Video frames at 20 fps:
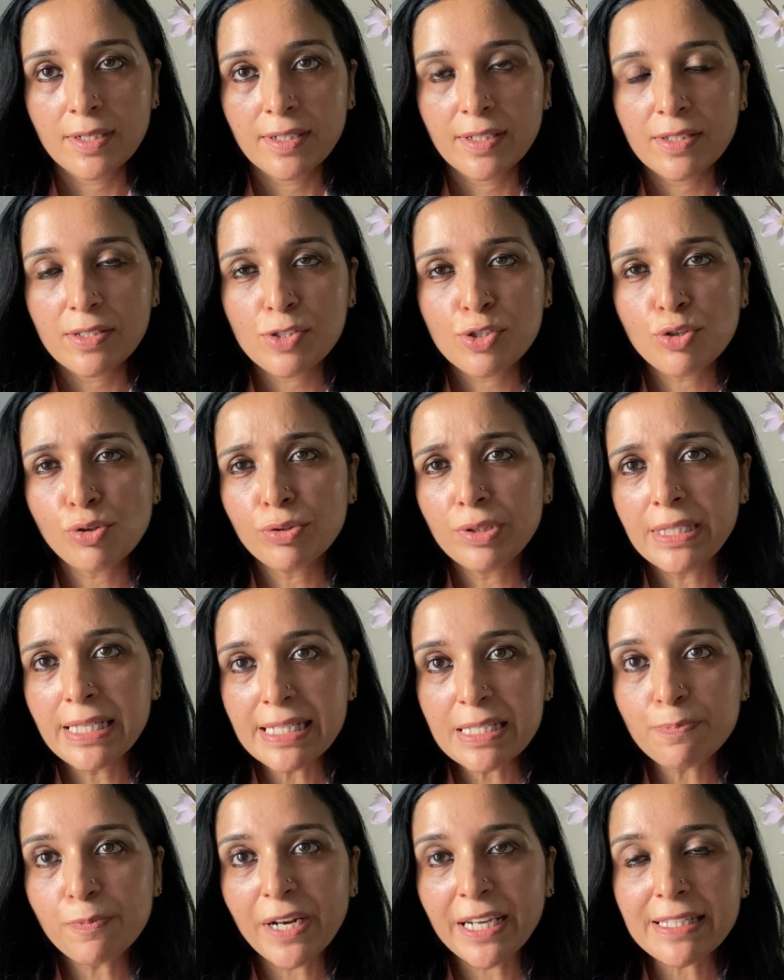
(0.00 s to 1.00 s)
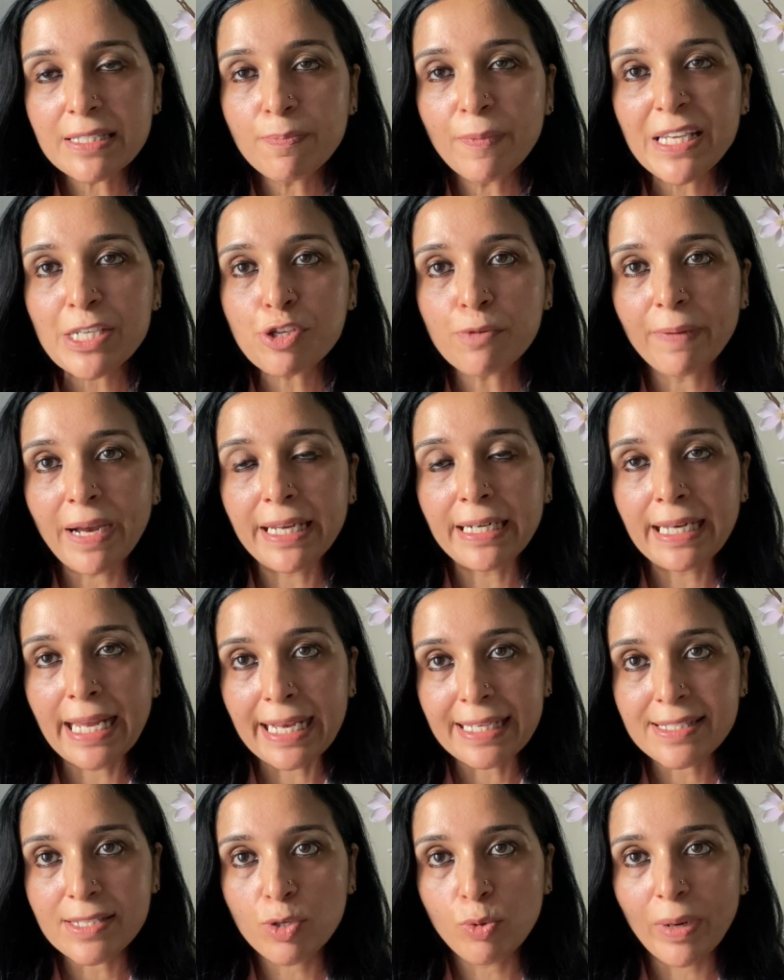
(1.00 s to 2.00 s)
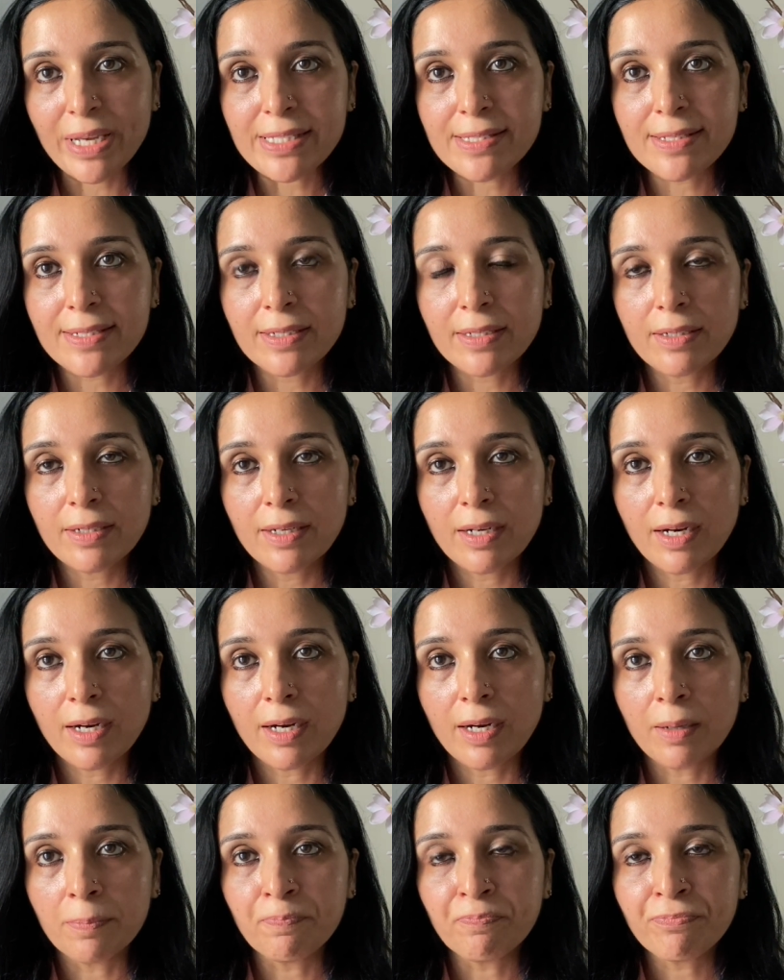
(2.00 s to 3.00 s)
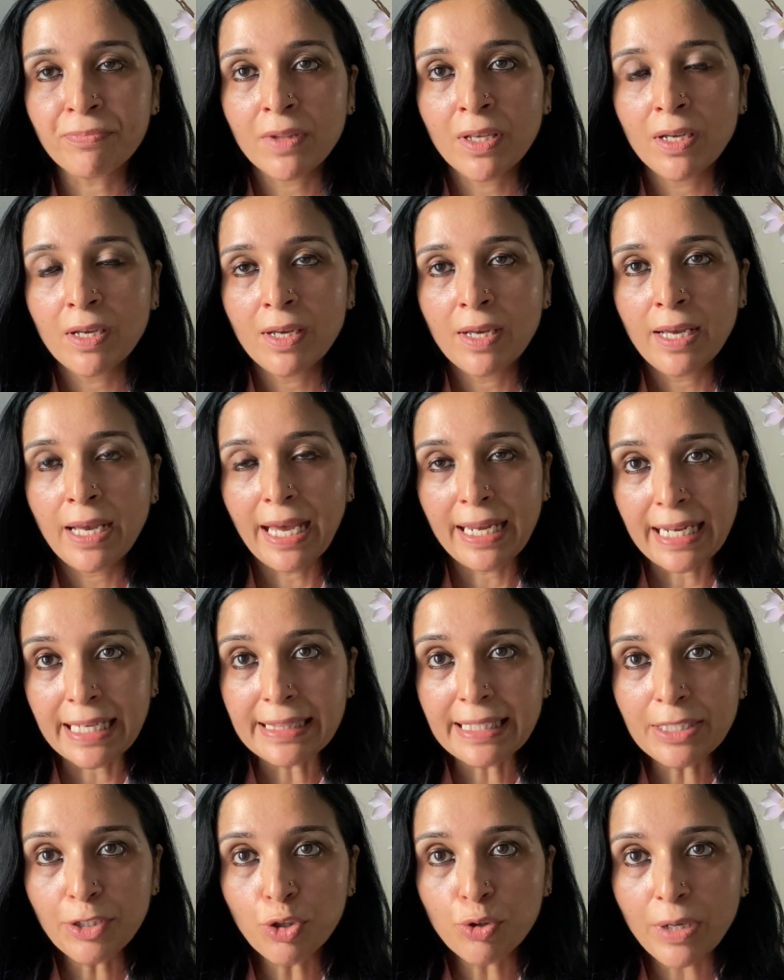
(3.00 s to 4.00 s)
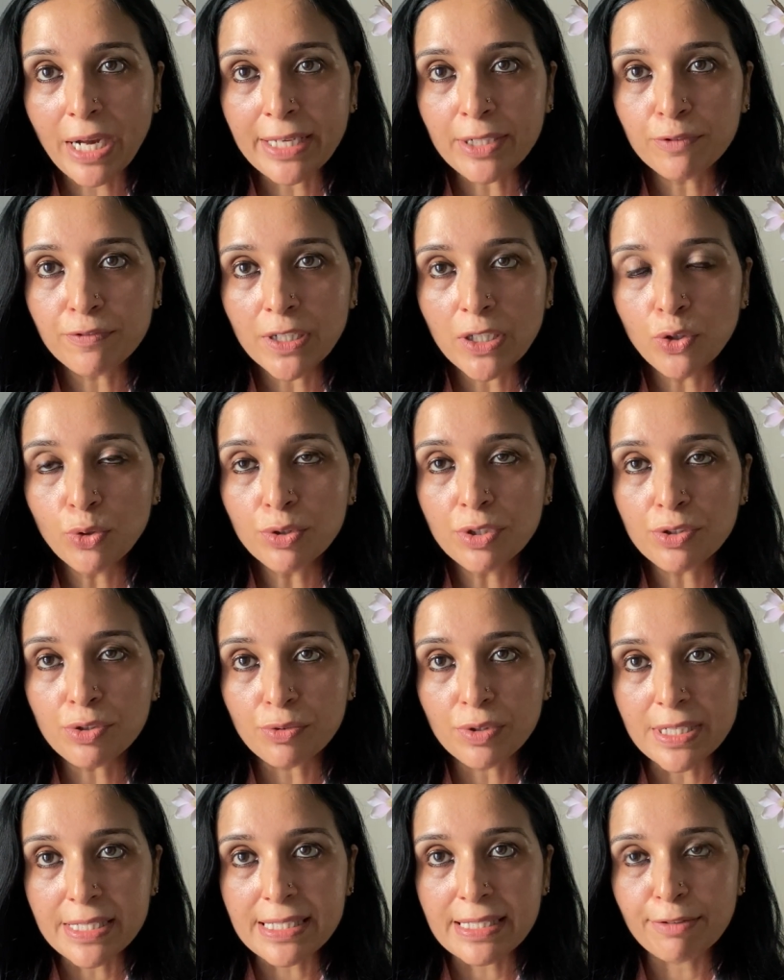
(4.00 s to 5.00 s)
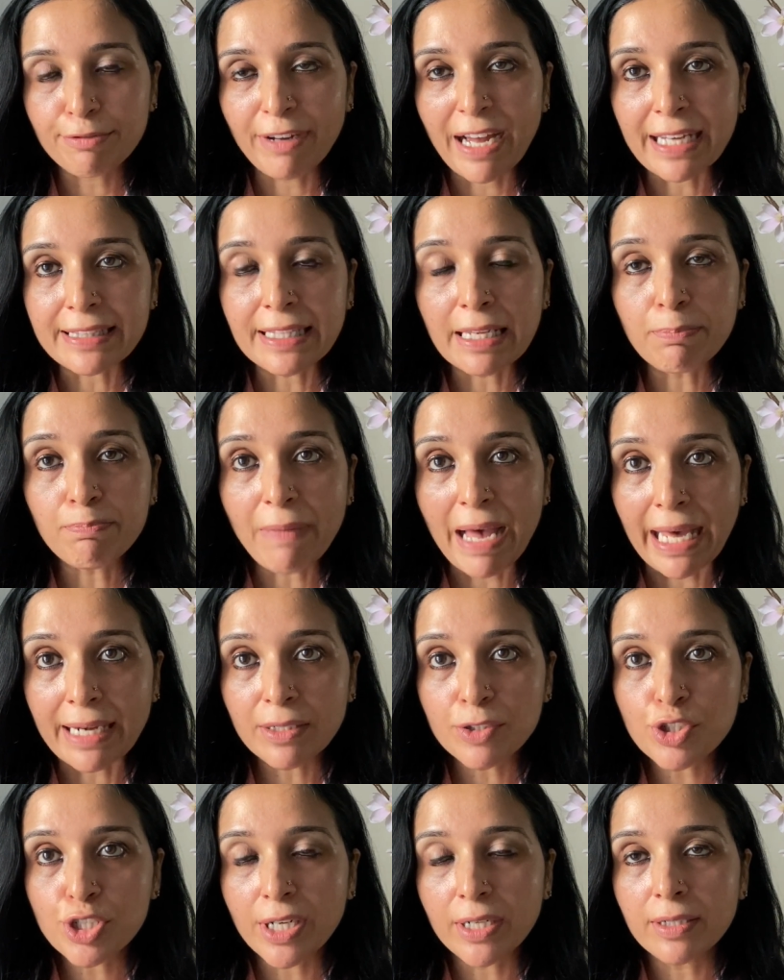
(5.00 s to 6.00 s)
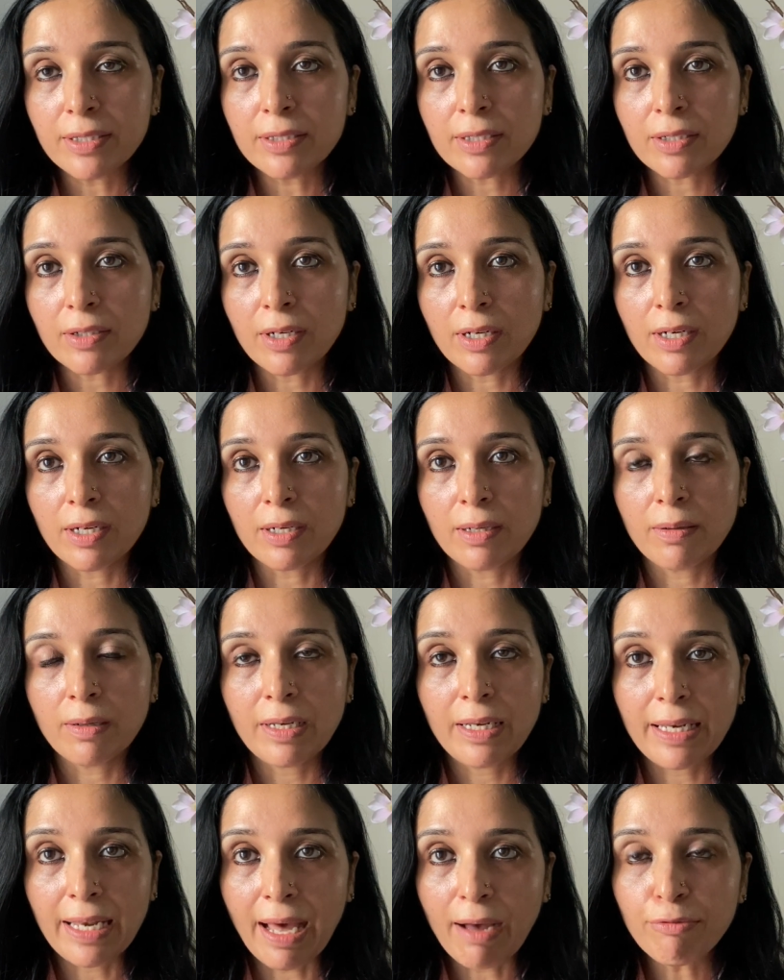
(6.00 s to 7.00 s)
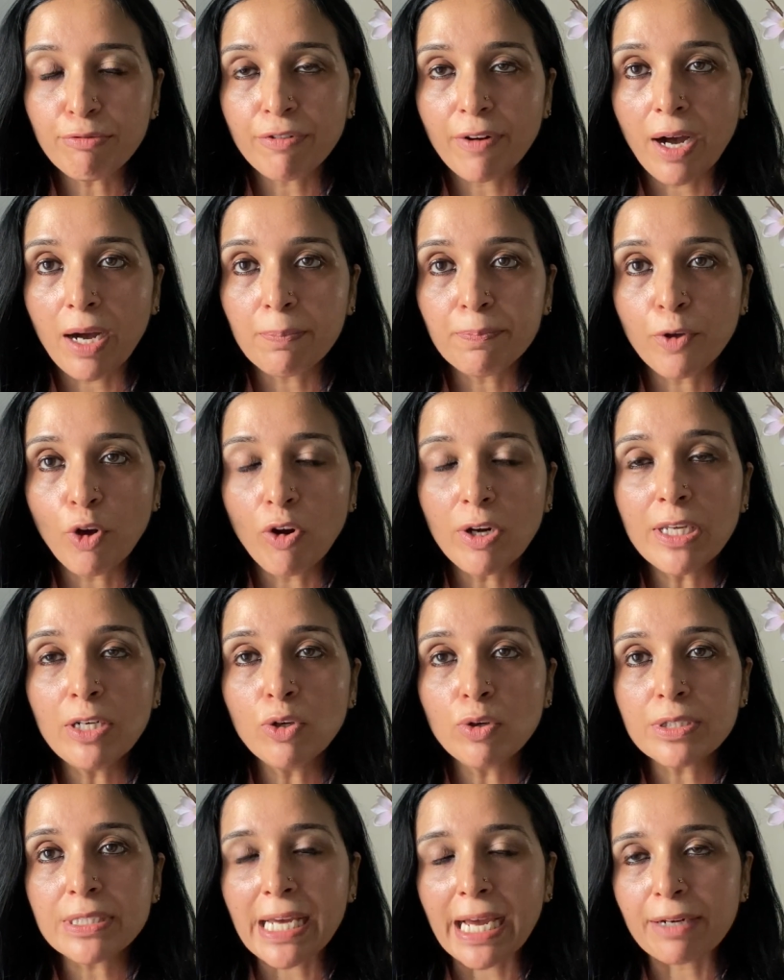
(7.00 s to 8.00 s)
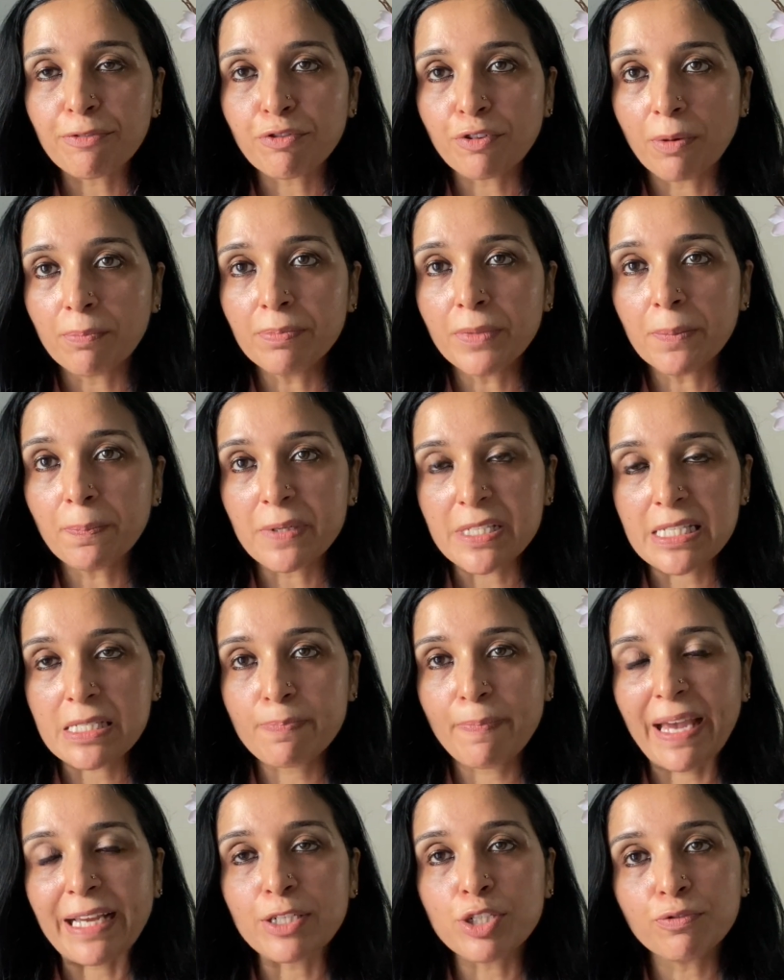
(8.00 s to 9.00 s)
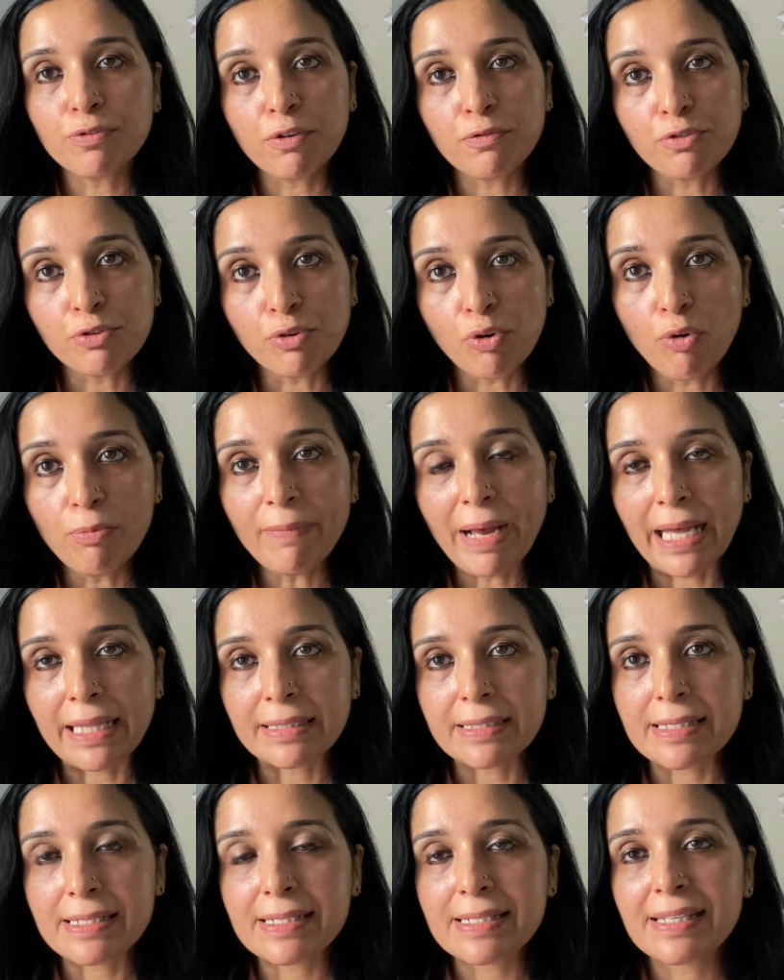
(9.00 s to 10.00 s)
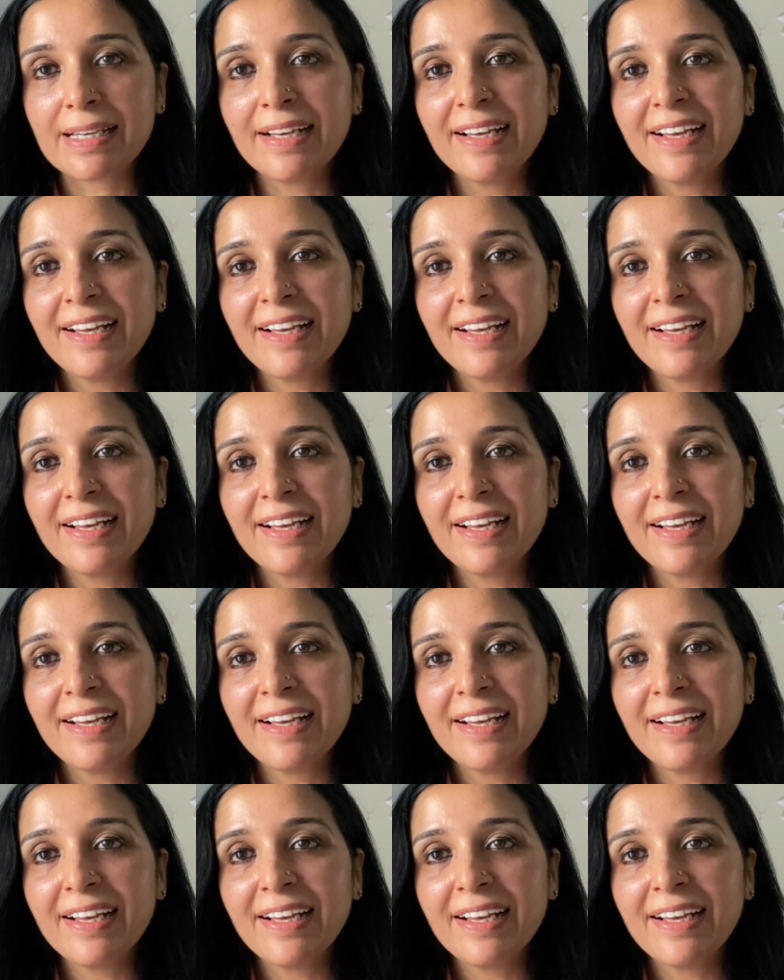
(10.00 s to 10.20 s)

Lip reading: So this brings me to my next question. And I think you kind of alluded to this, the fact that marriage and love are purely looked at from the perspective of romance.